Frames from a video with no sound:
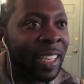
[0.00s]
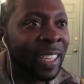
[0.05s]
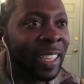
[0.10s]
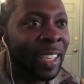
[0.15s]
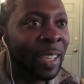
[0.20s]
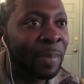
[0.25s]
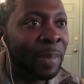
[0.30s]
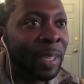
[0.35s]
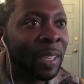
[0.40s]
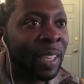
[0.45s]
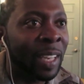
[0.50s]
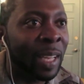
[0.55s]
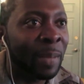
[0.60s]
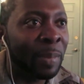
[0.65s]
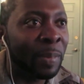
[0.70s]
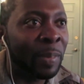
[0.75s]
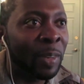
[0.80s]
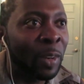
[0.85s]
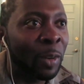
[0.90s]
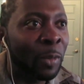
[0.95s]
You know what I mean? A lot of
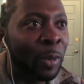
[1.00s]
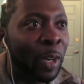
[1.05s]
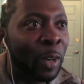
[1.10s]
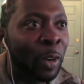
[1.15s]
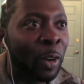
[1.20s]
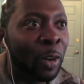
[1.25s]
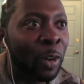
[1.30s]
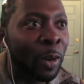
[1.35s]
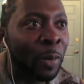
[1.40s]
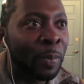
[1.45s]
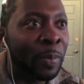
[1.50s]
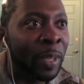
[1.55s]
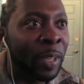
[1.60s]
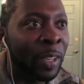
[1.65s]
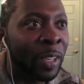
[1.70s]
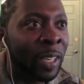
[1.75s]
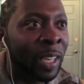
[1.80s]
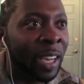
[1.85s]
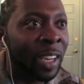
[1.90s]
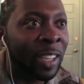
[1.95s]
people don't want to go up
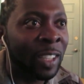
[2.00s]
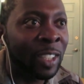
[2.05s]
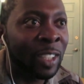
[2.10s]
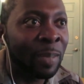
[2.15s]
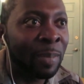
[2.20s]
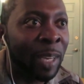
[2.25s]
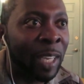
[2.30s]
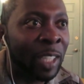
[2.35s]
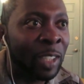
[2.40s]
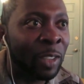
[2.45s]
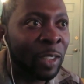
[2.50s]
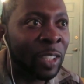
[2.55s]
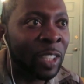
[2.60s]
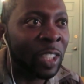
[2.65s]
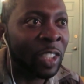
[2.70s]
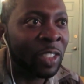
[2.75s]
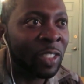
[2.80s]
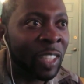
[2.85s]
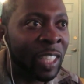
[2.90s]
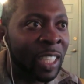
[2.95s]
knock on somebody's door as a
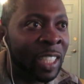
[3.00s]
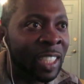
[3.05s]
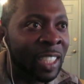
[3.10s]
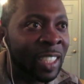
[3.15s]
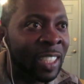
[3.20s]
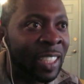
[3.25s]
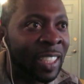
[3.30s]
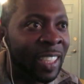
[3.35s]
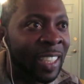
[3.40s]
stranger.